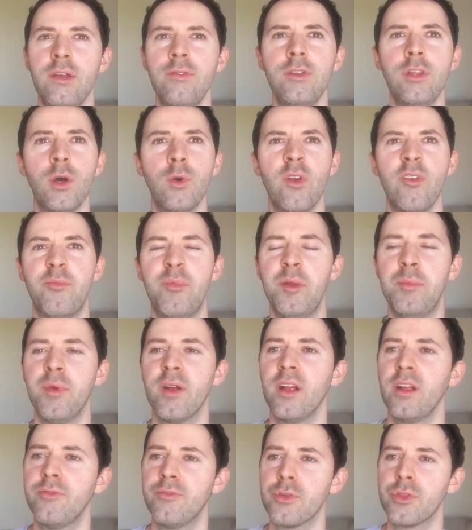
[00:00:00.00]
even though we've been
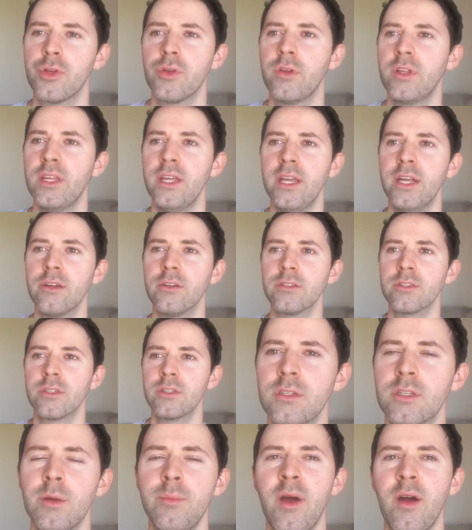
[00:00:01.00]
married for 30 years,
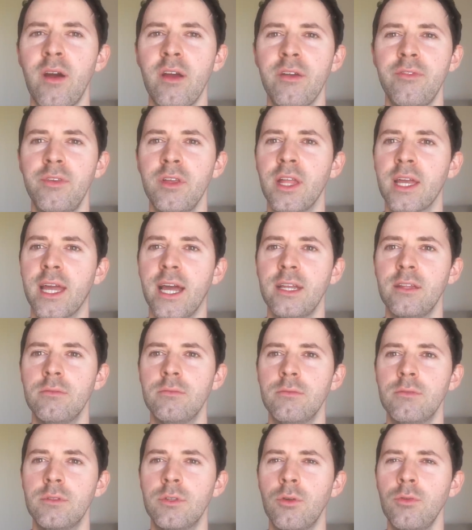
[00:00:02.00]
somehow I feel like I
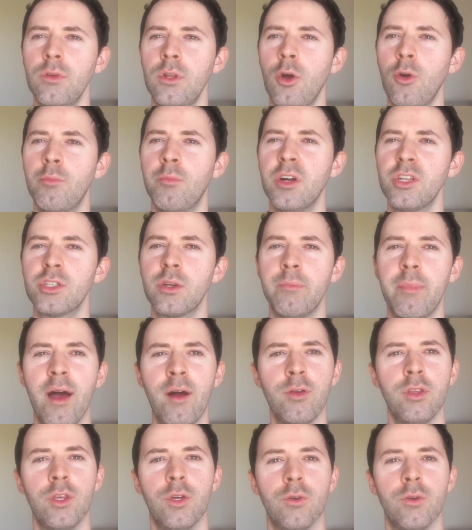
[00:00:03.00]
don't know much about